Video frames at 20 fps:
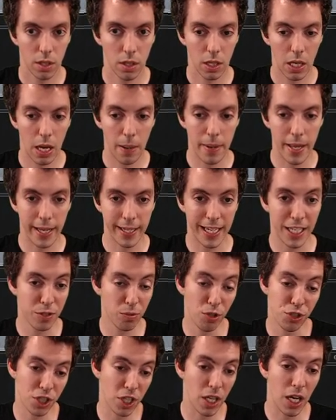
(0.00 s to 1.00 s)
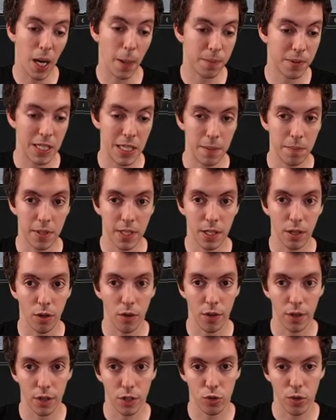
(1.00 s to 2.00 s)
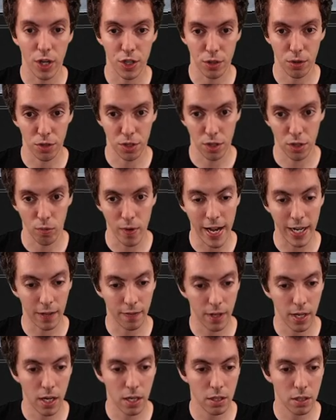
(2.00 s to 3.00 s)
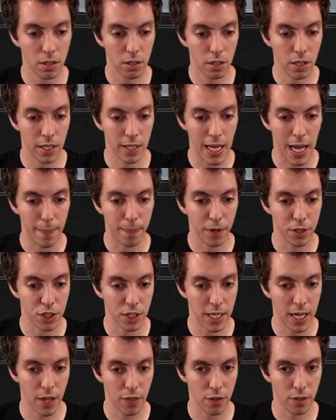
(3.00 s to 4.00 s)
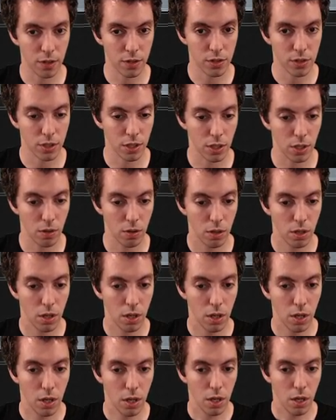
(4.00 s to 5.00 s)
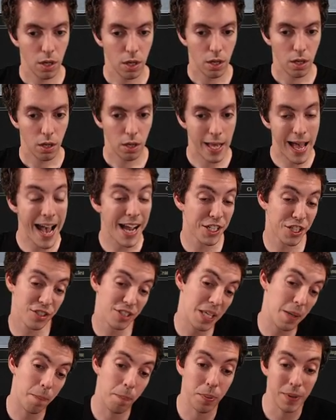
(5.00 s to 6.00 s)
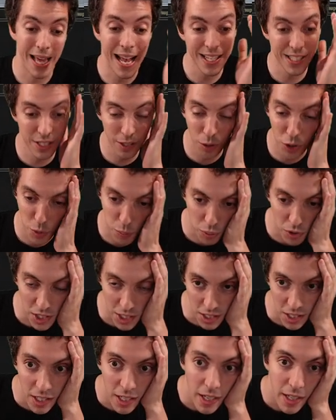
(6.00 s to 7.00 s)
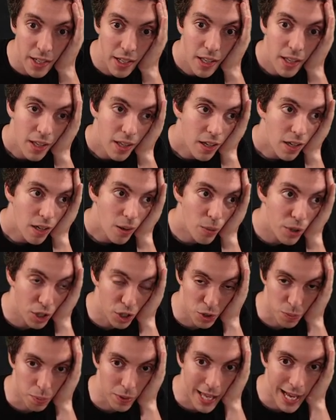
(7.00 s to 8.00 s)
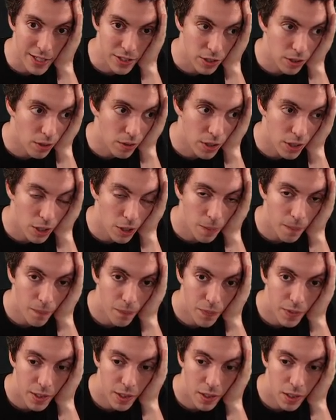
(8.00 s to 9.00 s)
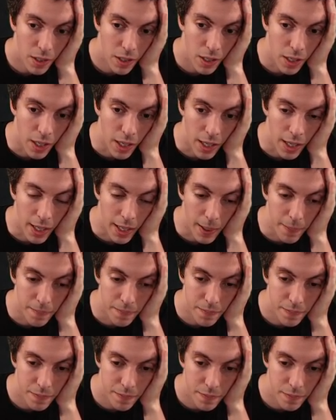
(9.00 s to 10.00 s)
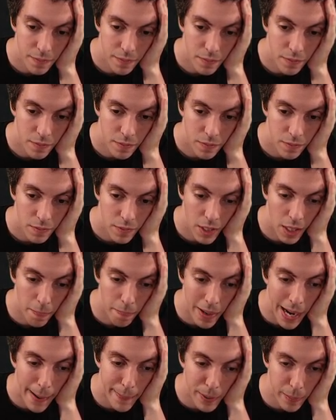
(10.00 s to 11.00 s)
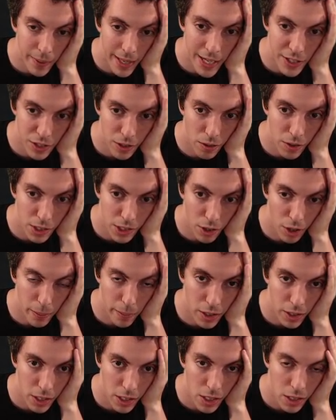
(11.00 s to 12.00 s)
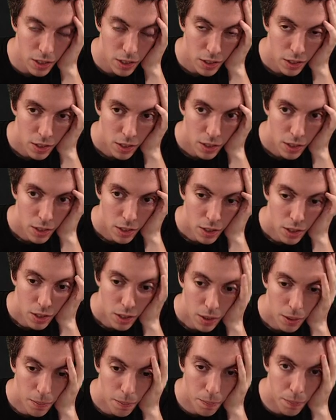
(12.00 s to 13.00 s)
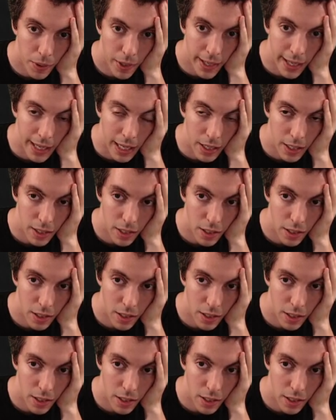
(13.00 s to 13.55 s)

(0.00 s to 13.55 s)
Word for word: I mean, I guess we're just gonna upkeep, kill the treasures in the Ragavan, and not play Giganthos, so Actually, Blast Zone's pretty good. We can just Blast Zone here. Um, then pop the Blast Zone to kill the monkey. But